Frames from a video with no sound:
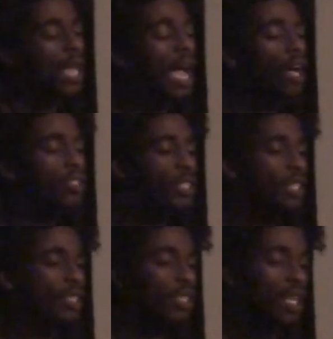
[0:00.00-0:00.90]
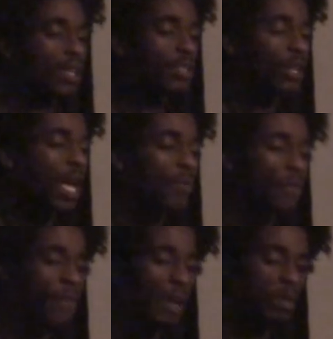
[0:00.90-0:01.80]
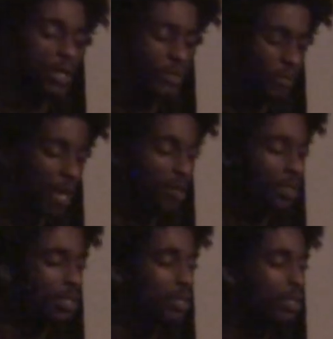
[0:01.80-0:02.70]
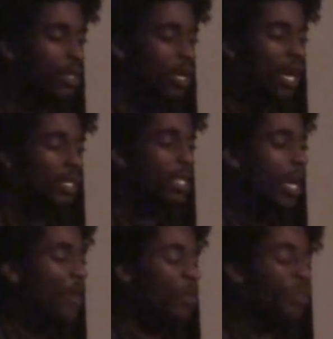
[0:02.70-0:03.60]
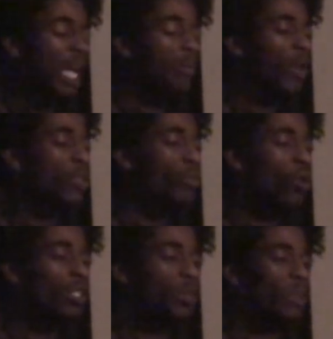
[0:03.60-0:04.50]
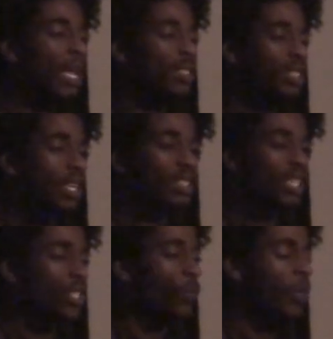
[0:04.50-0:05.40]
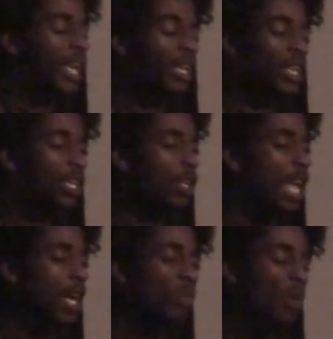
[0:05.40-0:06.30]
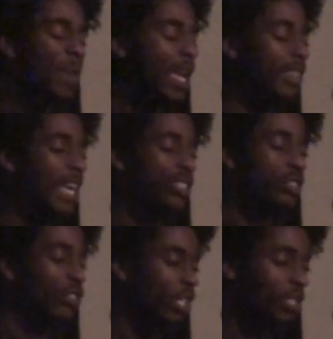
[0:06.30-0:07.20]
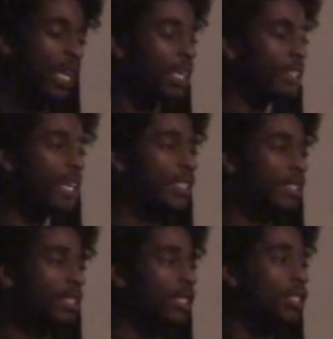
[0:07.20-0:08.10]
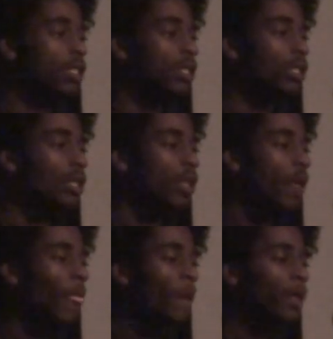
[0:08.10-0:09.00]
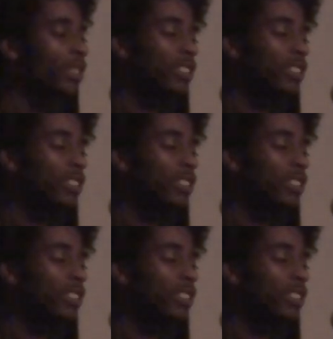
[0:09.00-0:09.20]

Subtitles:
The owl says, until every family is fatherless. Until every black mother mourns a black son, says, if you can't kill him, lock him up, and ain't that just like a death sentence?